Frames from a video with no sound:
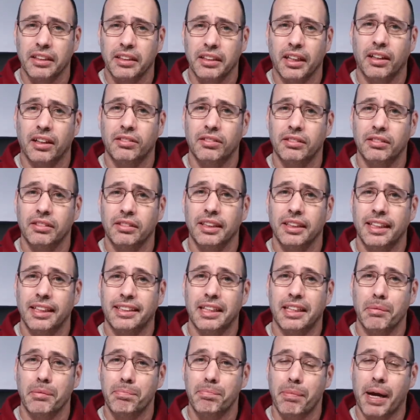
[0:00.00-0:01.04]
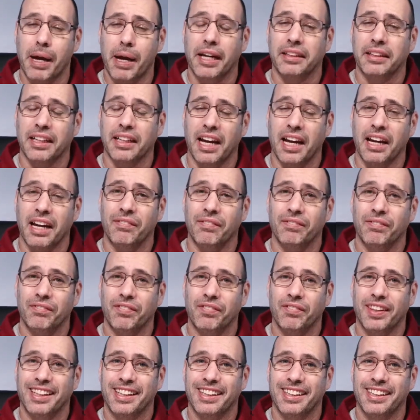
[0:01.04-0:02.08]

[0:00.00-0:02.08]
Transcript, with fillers: right now it's unpack time.